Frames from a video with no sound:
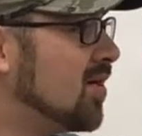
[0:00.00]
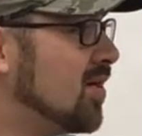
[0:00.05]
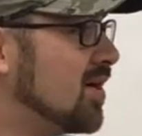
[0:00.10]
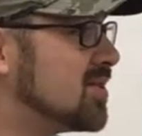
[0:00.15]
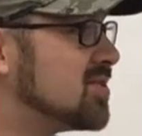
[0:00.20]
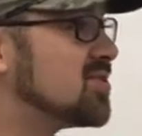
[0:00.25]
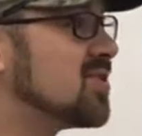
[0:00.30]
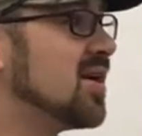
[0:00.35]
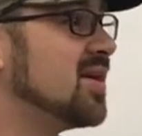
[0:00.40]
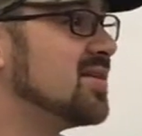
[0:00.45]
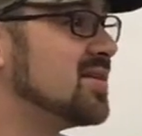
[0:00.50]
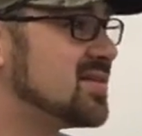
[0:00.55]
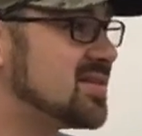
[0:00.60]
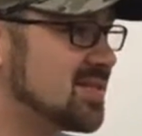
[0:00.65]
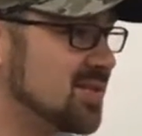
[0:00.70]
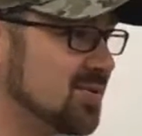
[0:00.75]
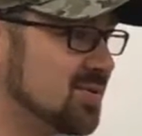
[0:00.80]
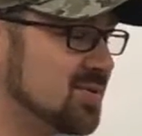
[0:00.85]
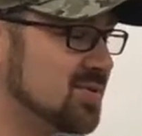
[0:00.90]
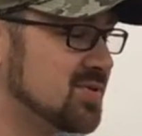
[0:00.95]
Let's try
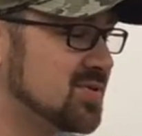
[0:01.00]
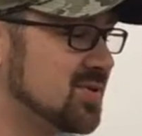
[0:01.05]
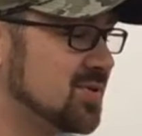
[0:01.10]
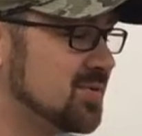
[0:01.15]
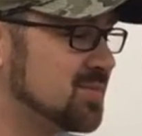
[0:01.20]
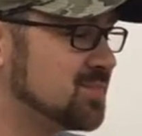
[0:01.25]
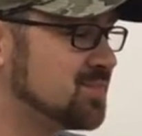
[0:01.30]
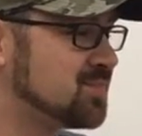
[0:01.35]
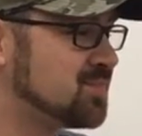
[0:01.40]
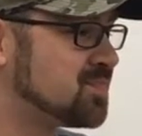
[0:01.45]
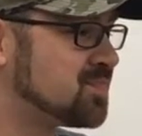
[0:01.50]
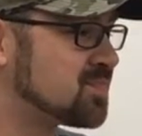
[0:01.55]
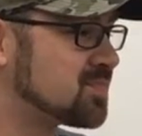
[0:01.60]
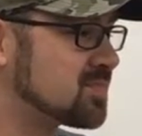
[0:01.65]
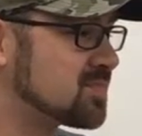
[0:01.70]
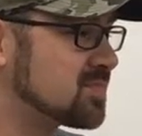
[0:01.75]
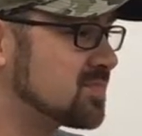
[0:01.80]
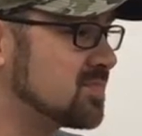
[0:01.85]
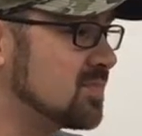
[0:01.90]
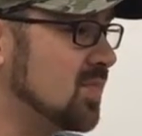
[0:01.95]
this out. So
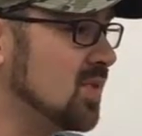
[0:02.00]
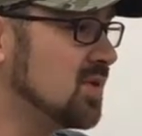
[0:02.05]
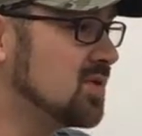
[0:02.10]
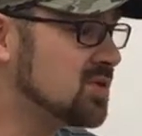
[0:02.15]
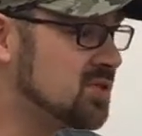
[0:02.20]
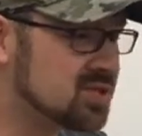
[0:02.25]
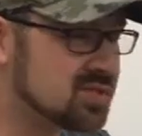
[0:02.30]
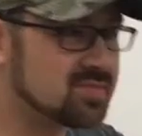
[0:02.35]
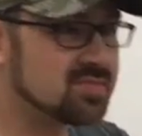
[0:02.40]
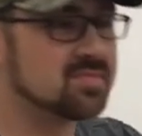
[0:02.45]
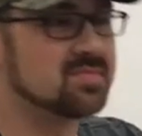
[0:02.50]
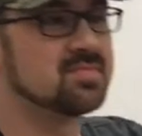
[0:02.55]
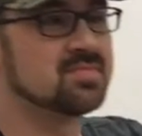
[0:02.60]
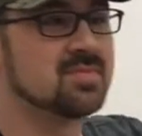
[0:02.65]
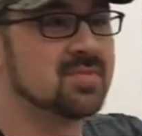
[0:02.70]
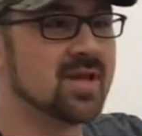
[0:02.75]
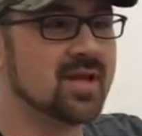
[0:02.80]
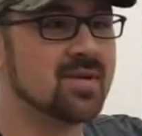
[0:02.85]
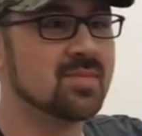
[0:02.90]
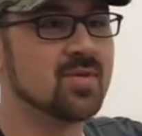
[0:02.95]
just
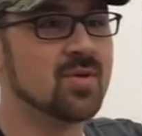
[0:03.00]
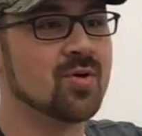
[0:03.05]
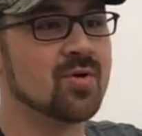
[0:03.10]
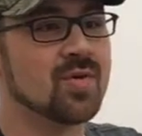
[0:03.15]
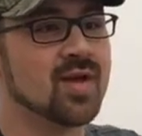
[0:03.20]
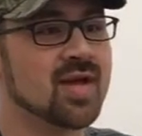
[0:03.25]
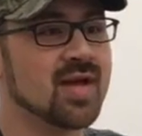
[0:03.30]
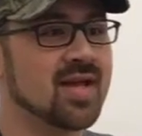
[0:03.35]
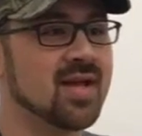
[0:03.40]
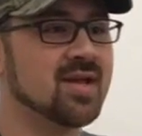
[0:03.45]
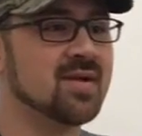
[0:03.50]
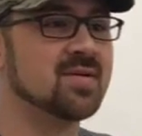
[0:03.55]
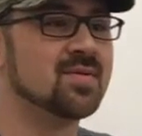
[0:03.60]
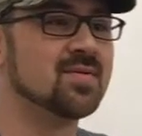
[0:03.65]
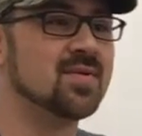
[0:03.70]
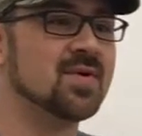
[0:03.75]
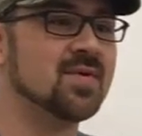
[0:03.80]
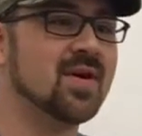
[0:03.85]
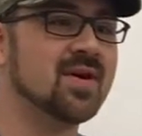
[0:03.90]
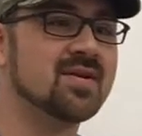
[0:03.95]
let them know that, hey,
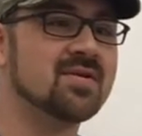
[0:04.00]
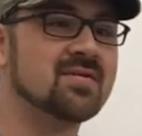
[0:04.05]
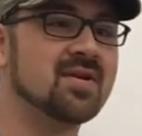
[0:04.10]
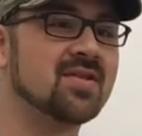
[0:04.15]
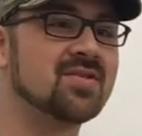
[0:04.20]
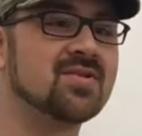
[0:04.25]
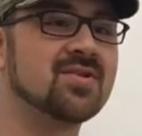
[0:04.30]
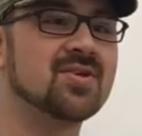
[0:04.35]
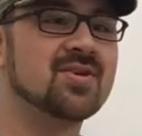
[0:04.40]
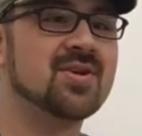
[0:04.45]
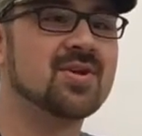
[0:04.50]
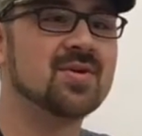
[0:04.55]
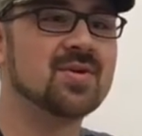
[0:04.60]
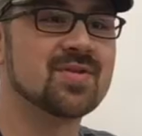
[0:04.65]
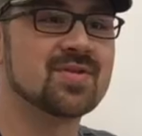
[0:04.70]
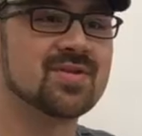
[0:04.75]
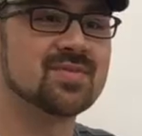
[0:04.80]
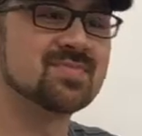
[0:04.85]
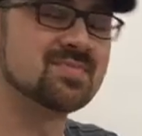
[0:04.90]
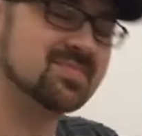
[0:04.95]
we want nothing to do
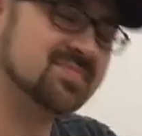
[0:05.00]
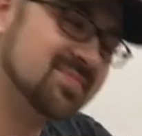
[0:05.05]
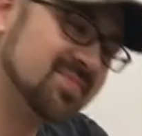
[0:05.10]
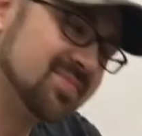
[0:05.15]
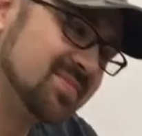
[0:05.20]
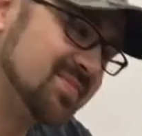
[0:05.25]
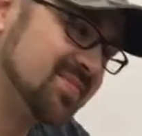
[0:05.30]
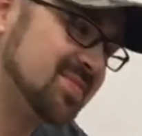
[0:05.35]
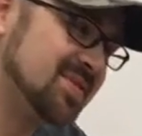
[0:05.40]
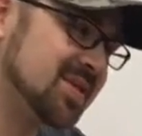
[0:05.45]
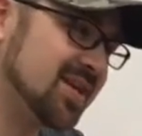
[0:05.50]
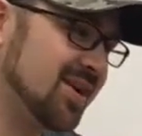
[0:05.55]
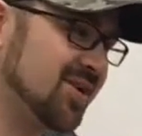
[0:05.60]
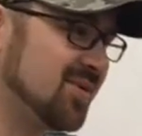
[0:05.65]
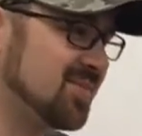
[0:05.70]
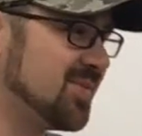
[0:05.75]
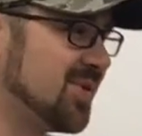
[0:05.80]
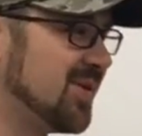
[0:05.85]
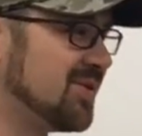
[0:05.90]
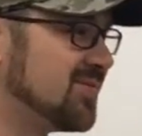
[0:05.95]
with them, scare
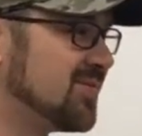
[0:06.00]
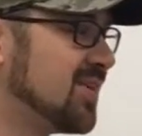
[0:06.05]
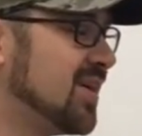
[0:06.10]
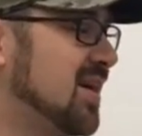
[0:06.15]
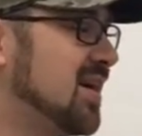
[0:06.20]
them off.